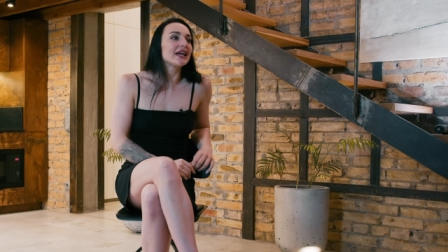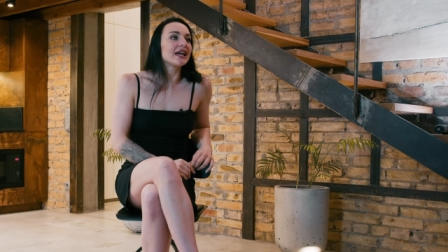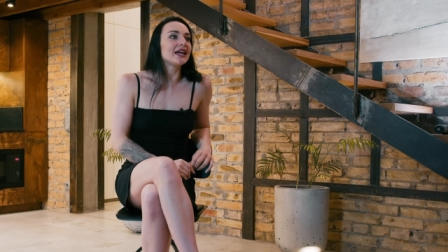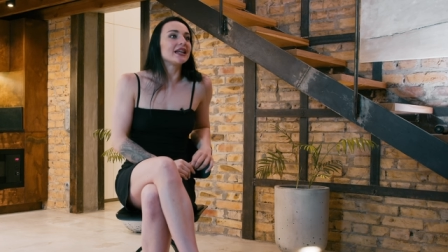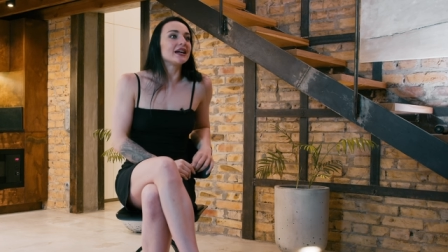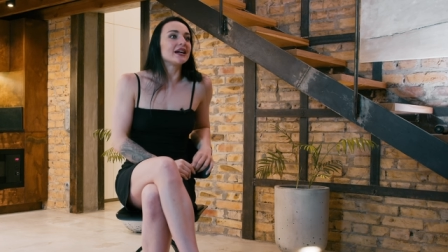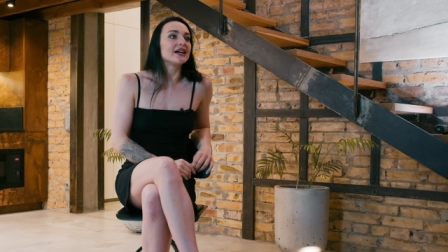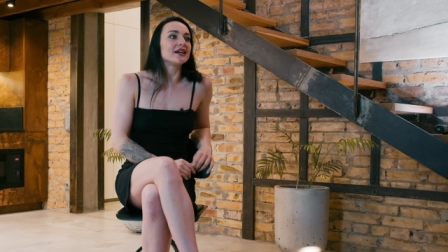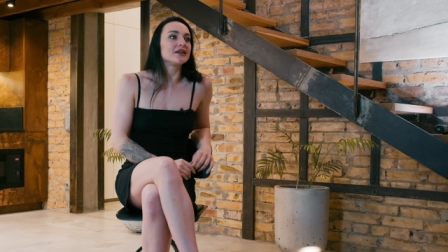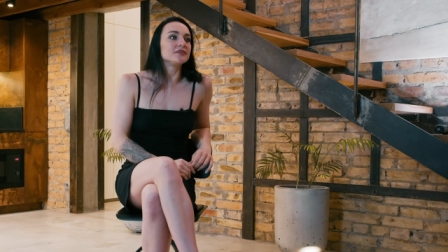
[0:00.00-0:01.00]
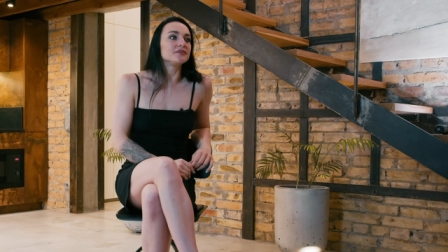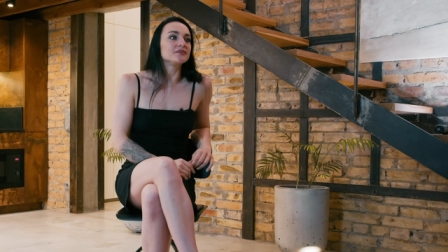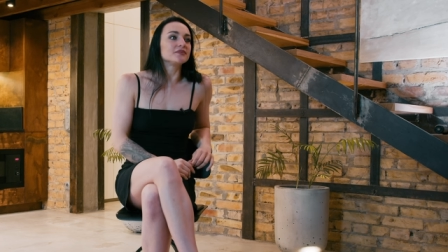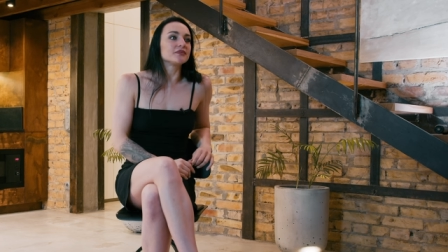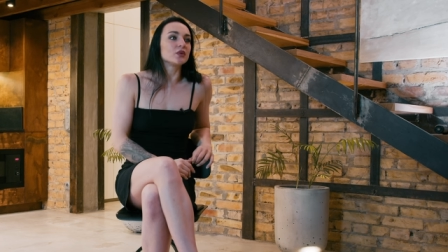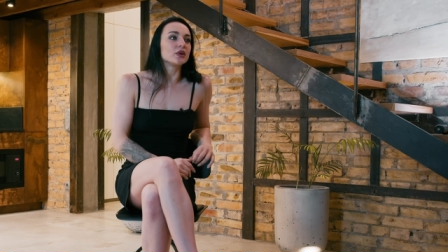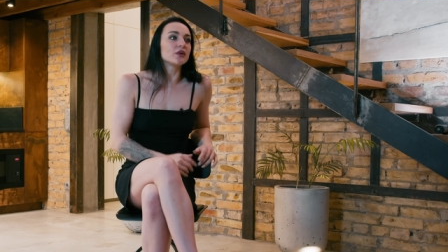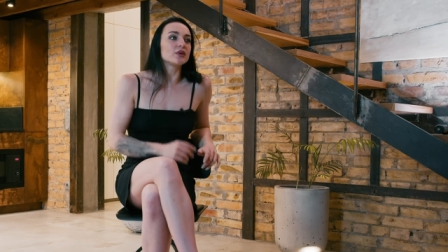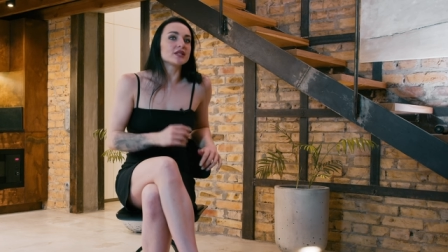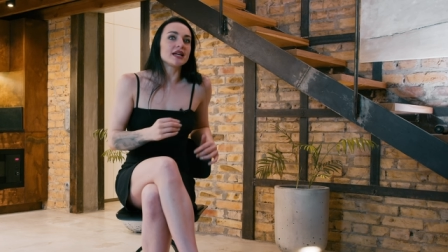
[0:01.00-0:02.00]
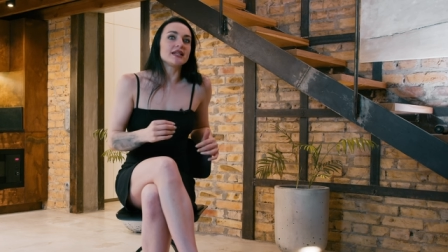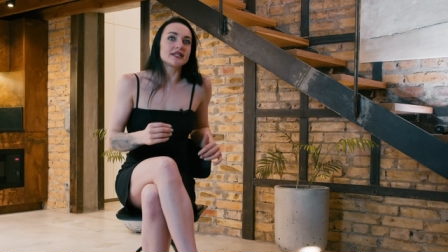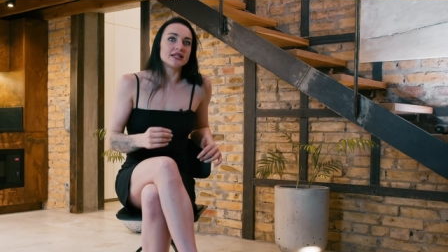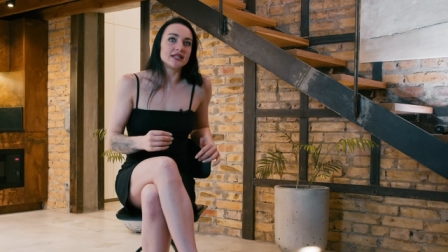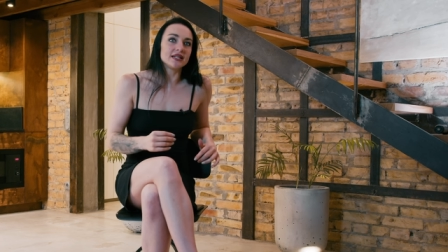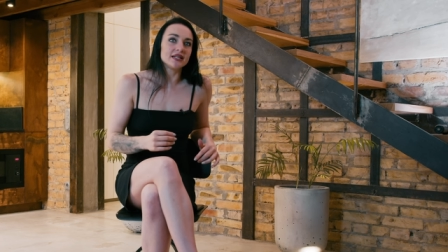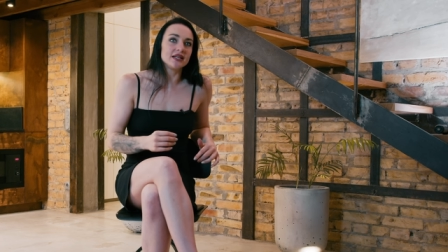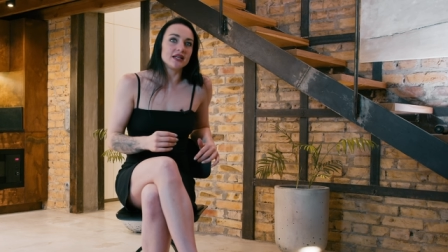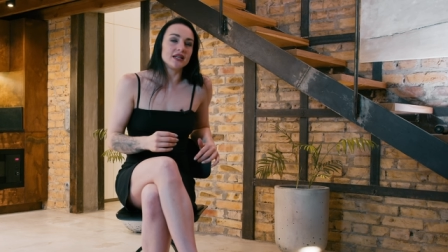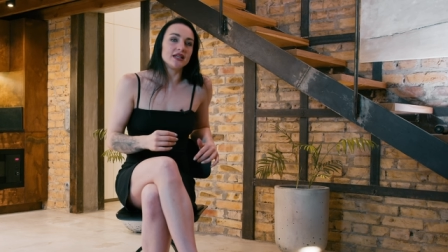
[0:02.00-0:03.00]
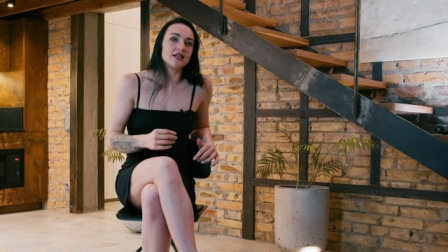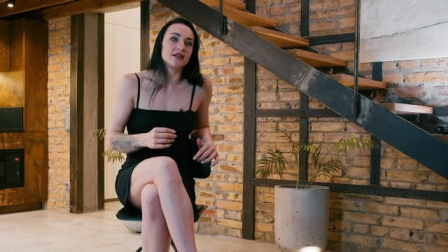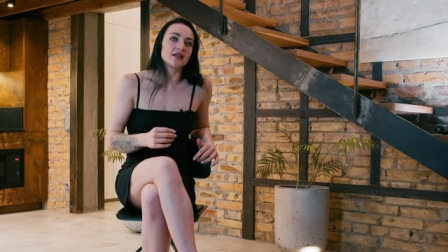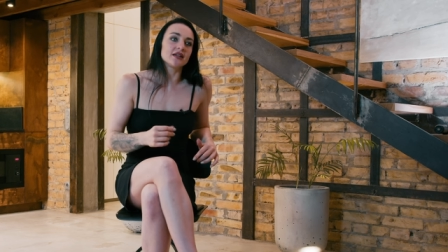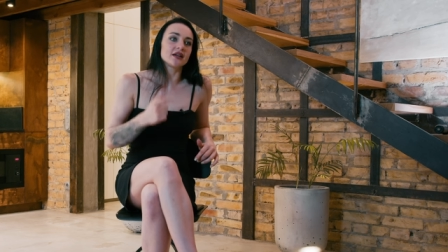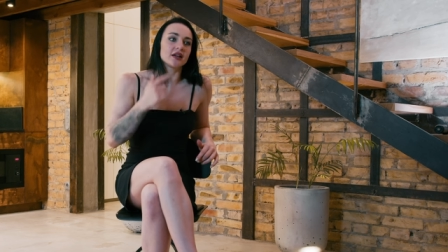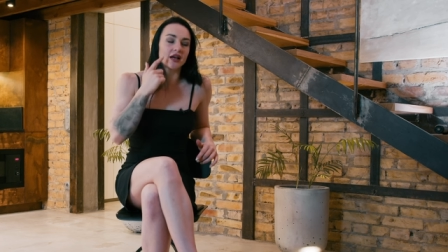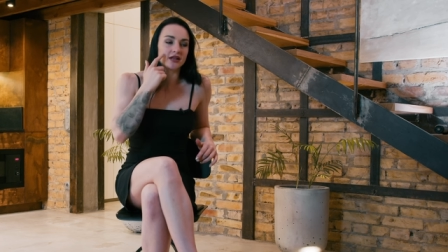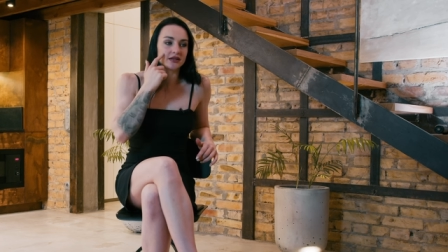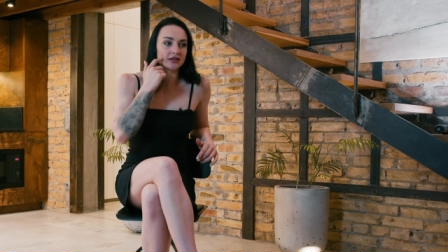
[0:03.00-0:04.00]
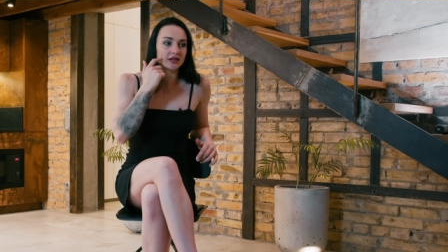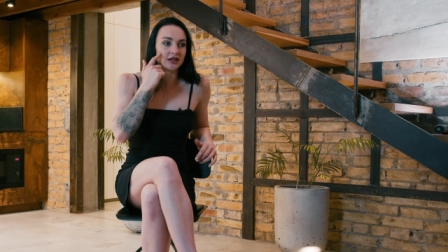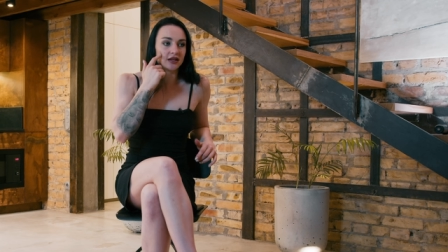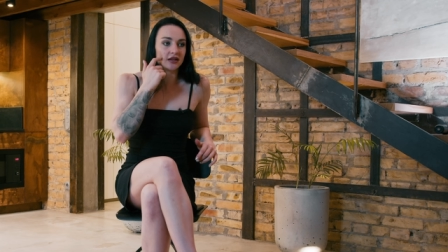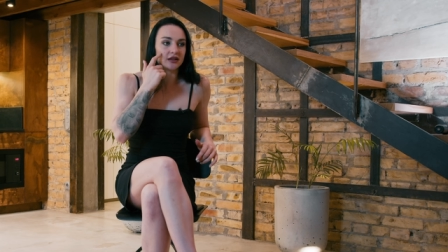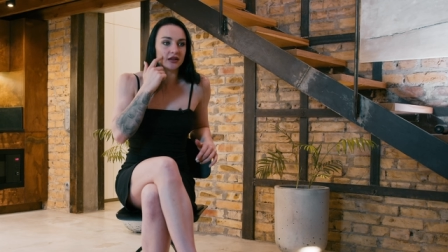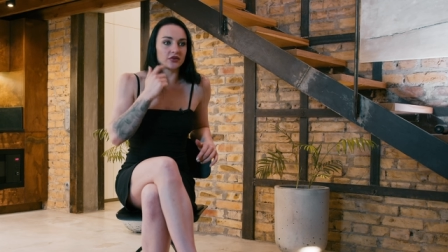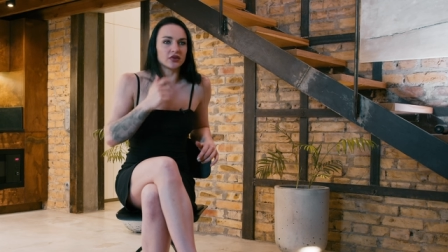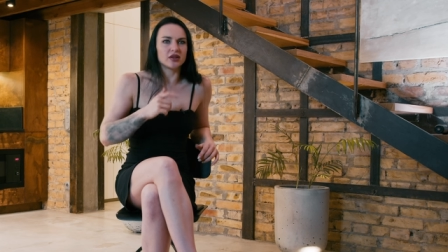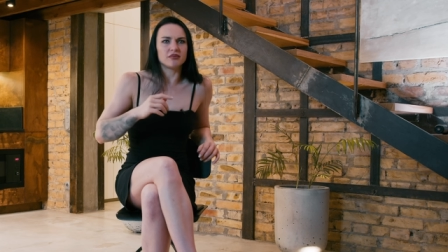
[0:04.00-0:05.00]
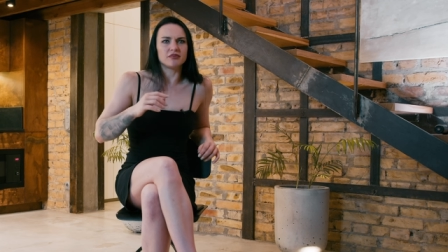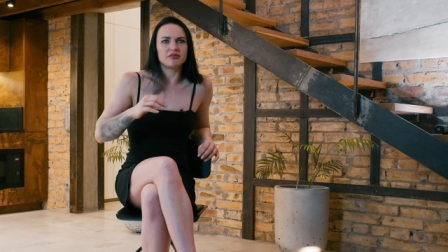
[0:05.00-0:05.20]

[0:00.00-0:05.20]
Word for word: And when I was 18, it got really